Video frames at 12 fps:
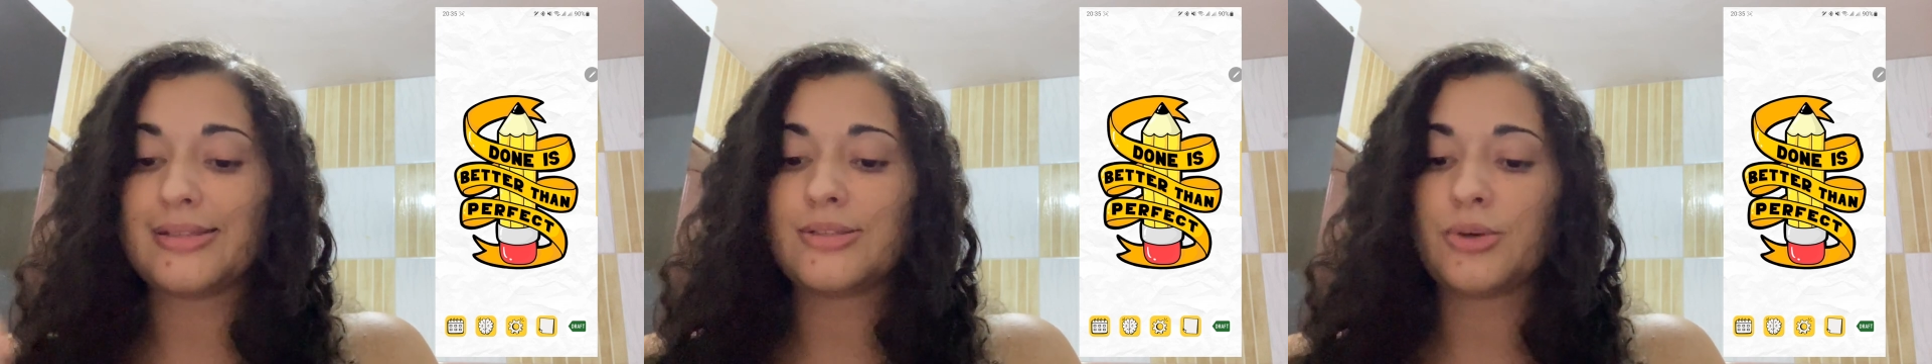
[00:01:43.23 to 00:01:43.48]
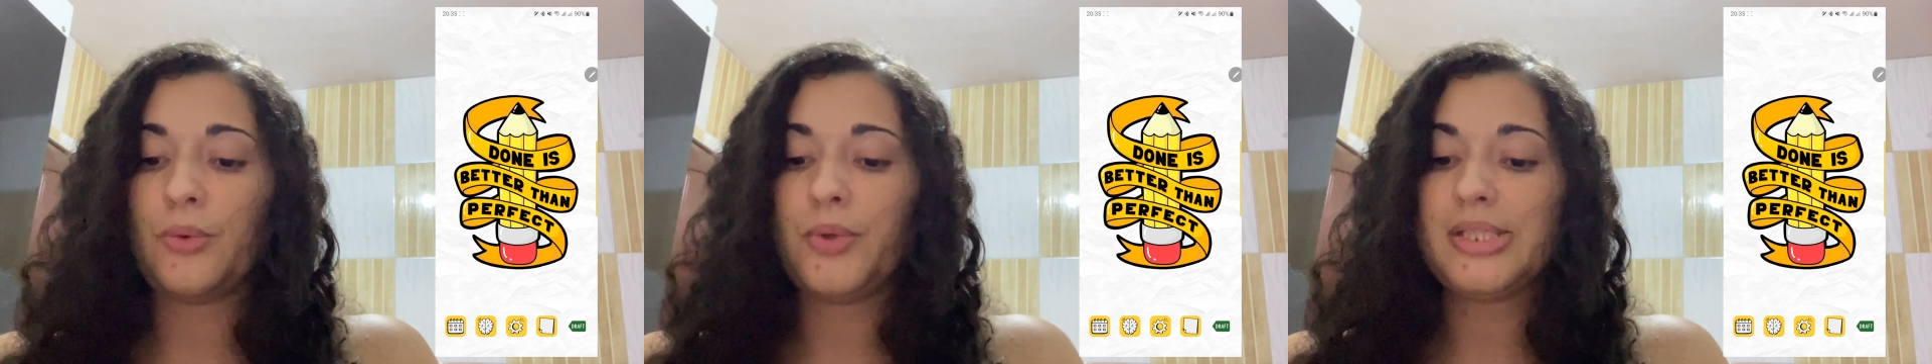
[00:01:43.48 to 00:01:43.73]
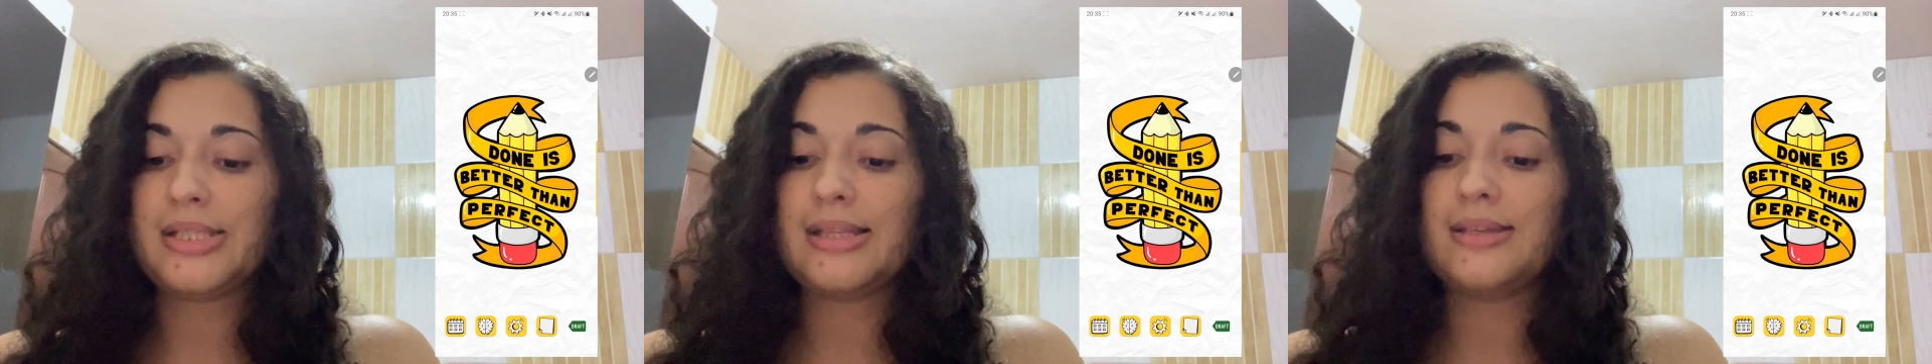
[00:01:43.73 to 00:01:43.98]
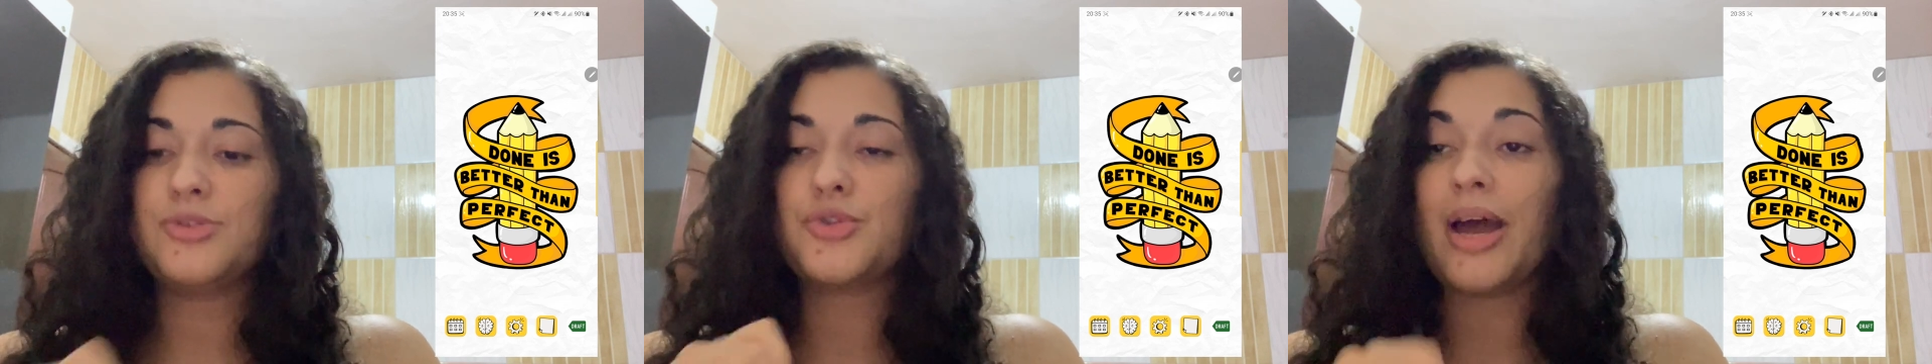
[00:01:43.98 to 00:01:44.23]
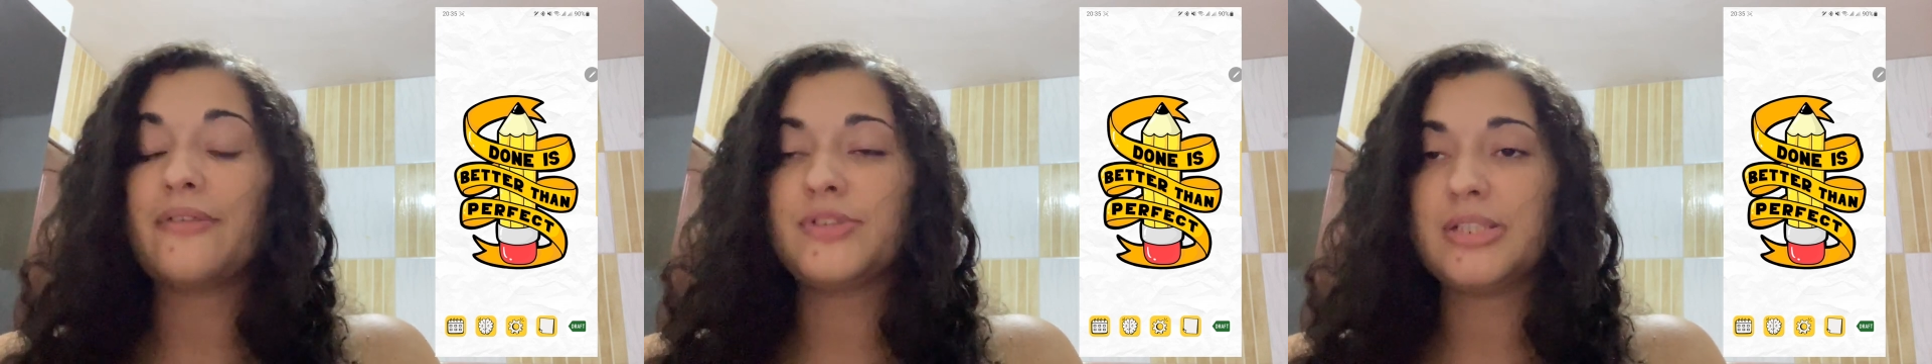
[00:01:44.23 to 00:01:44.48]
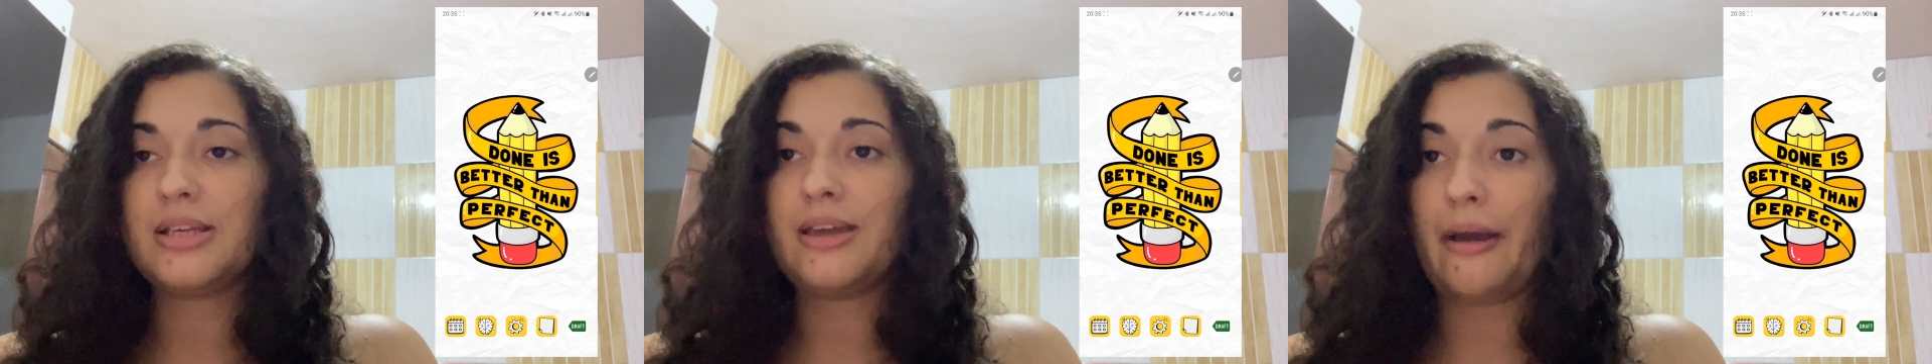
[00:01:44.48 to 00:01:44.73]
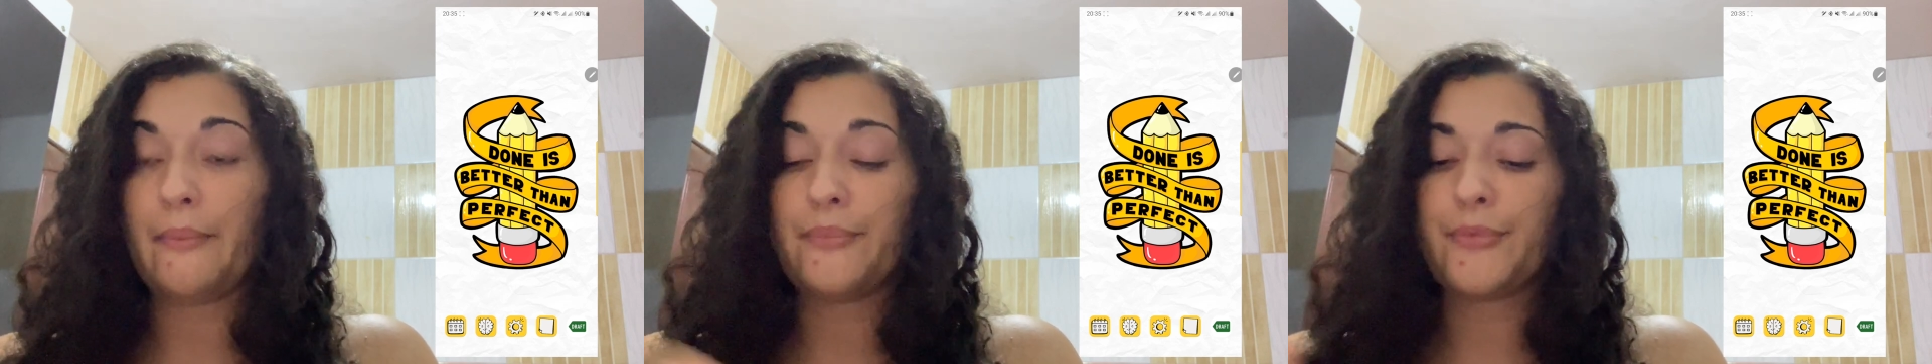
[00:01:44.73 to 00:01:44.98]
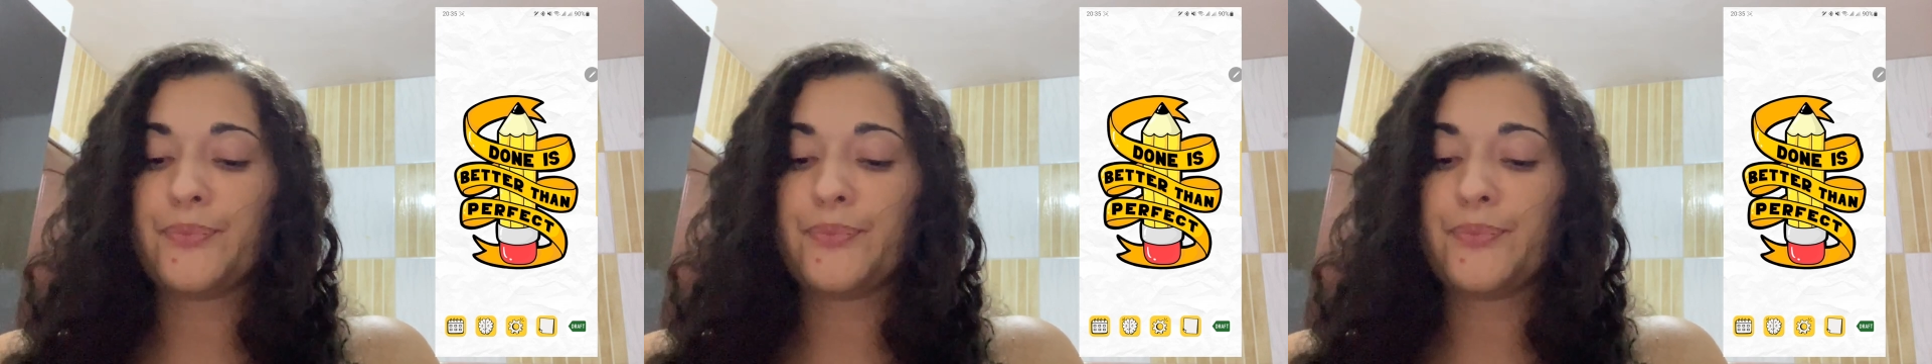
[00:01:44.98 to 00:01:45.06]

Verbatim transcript: So it's the drafting app.